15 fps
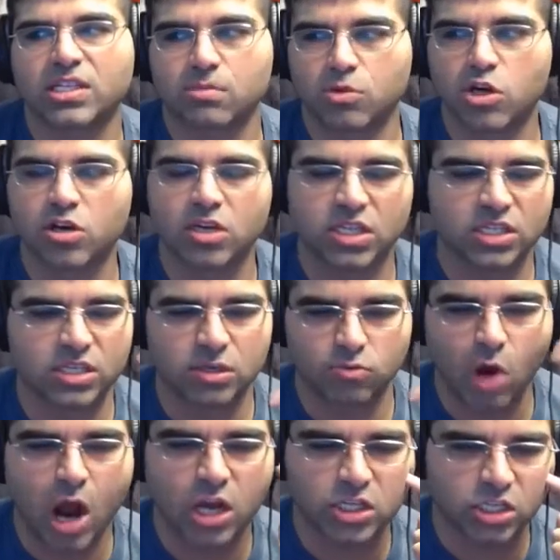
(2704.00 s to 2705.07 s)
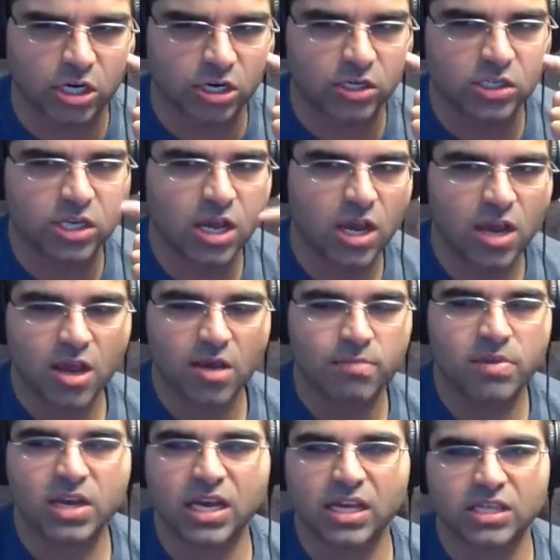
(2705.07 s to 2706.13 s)
some cookies and Rockstars
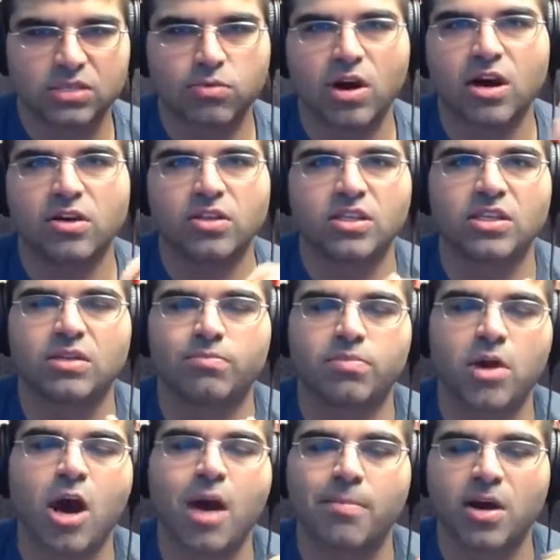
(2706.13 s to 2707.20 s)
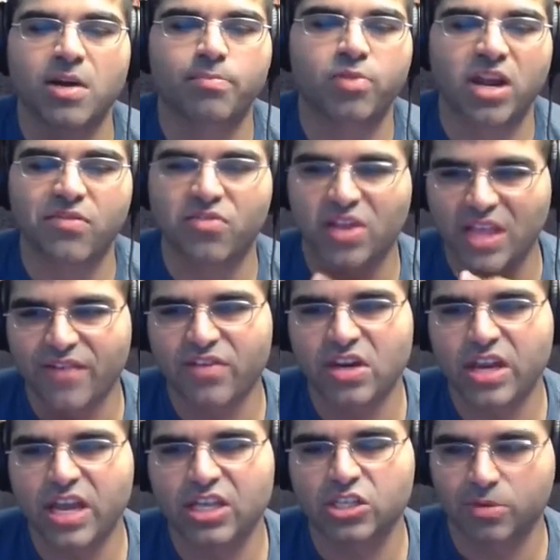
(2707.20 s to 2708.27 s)
because, well, I'm on break for 11
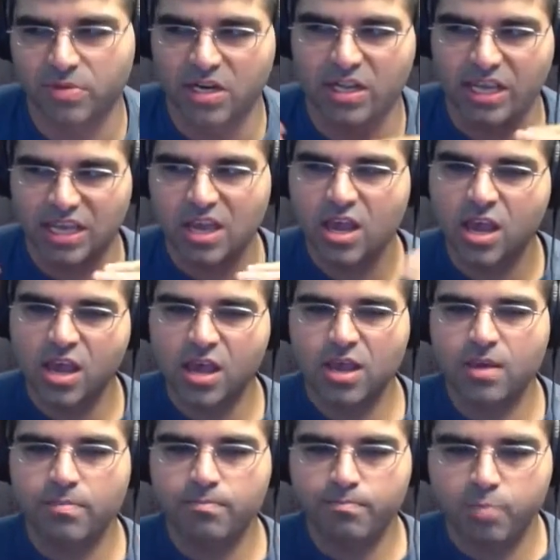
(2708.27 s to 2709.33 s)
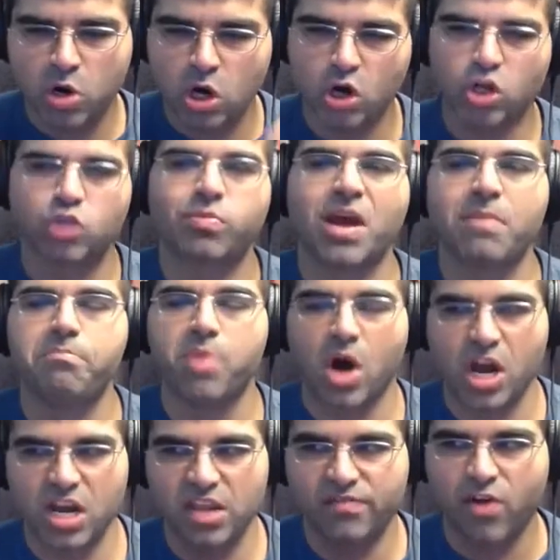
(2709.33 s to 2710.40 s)
days, so I'm going to, like, purge my
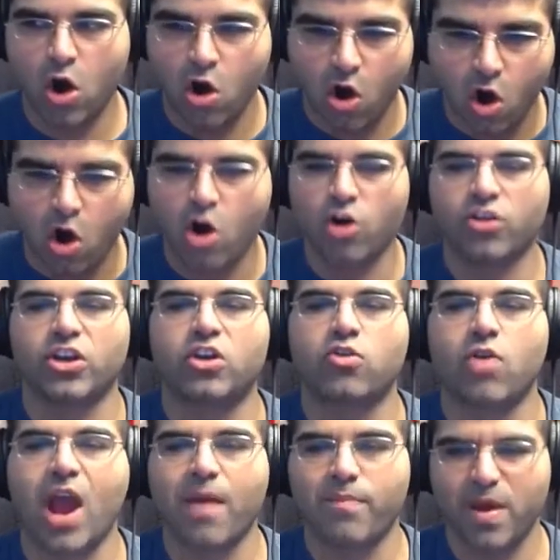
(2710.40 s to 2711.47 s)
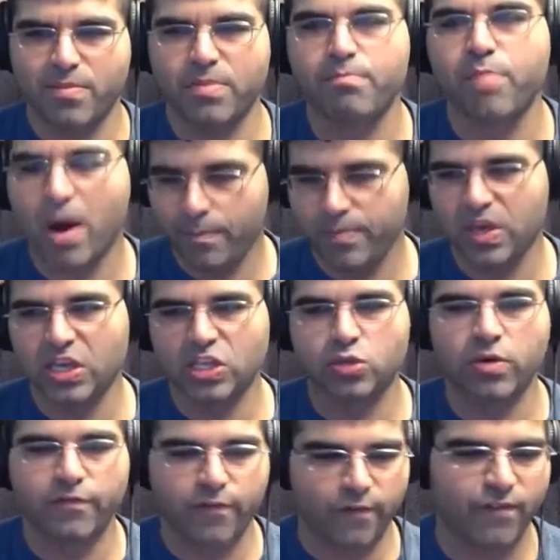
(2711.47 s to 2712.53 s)
body of all the crap I've been pumping
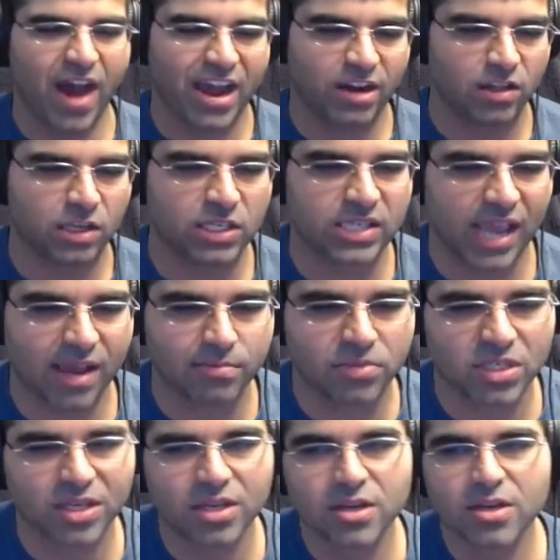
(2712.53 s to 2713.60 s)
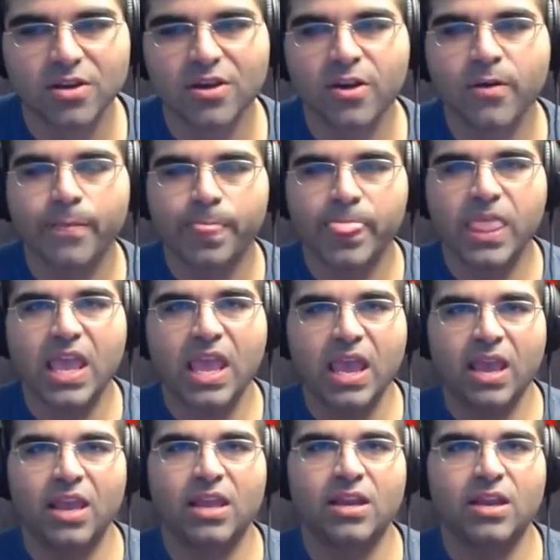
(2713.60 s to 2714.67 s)
into it for final exams.
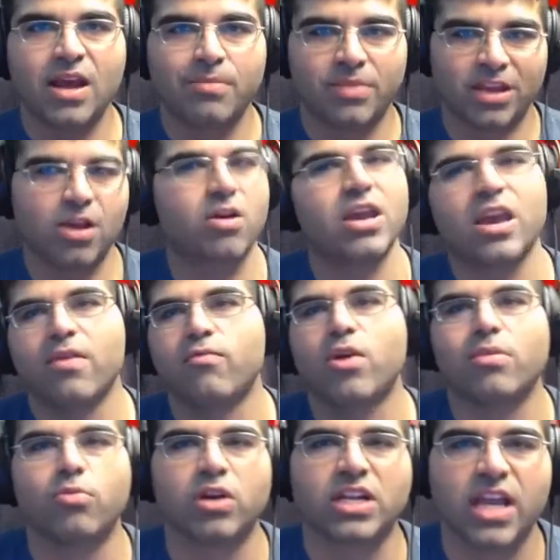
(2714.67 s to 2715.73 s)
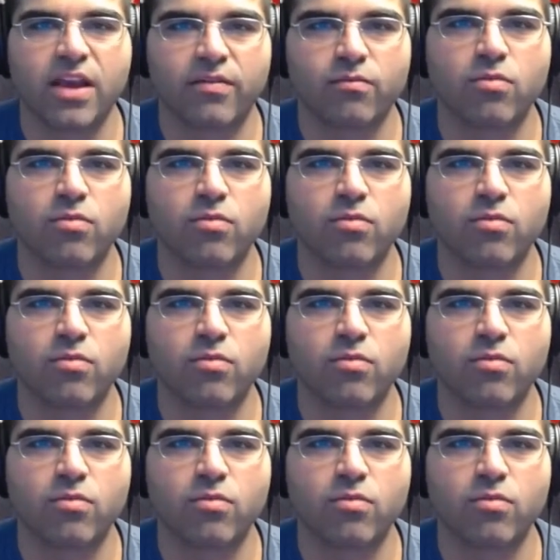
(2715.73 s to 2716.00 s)
And I'm like, okay, 2 more days